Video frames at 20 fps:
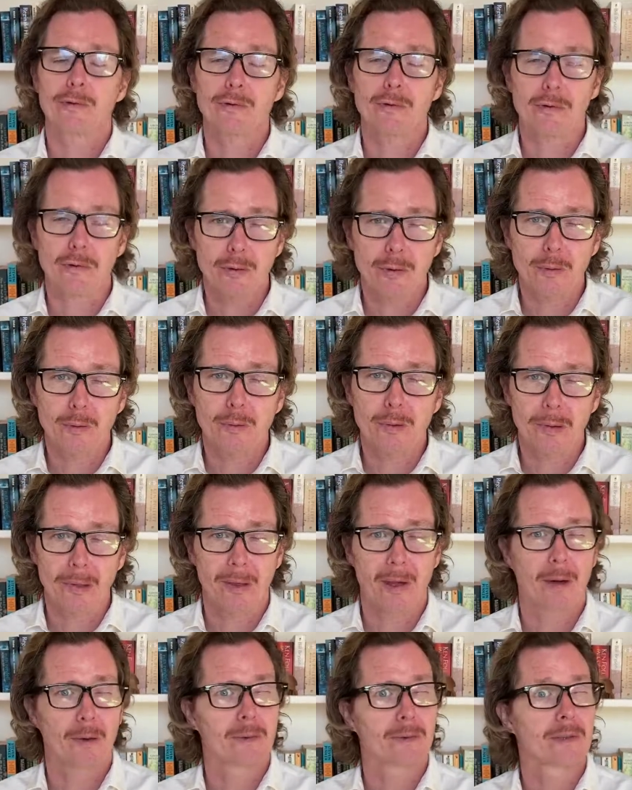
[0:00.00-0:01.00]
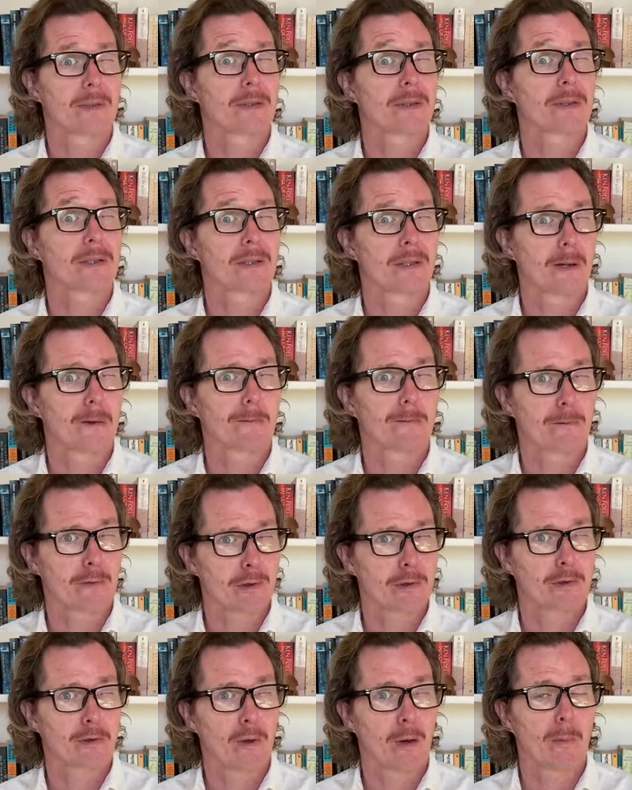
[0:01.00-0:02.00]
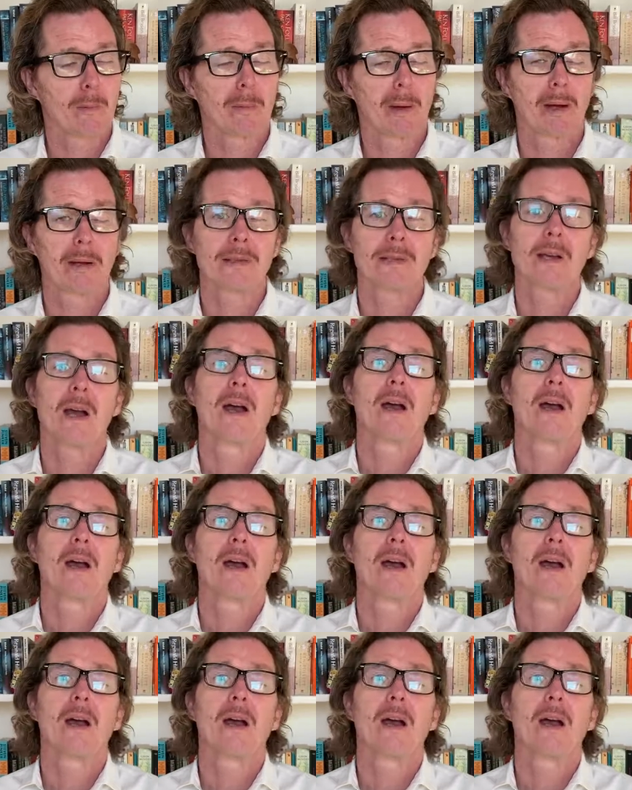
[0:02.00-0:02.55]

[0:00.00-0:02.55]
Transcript: 2,000 different compounds,